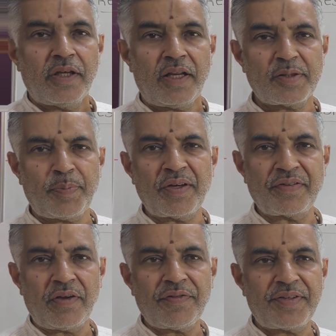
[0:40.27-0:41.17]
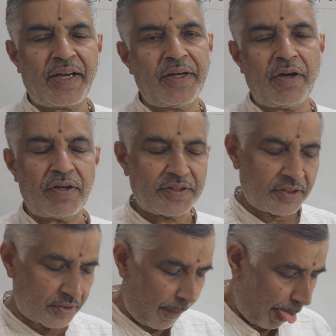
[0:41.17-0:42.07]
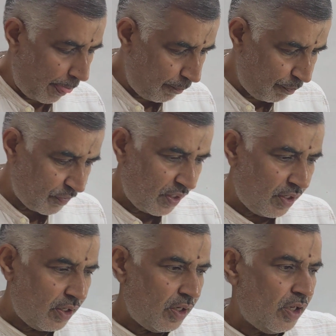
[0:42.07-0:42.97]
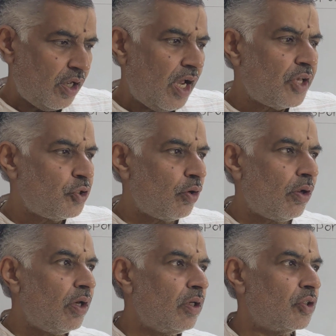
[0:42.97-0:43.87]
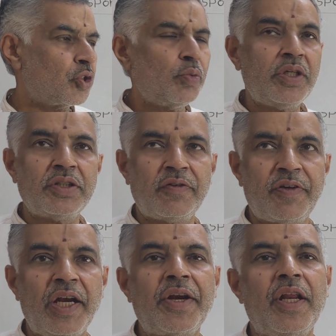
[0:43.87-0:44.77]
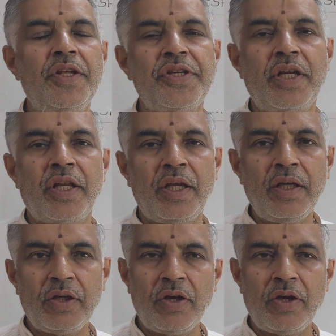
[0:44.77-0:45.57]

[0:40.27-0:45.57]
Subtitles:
response of second order system. As you are all students of electrical engineering,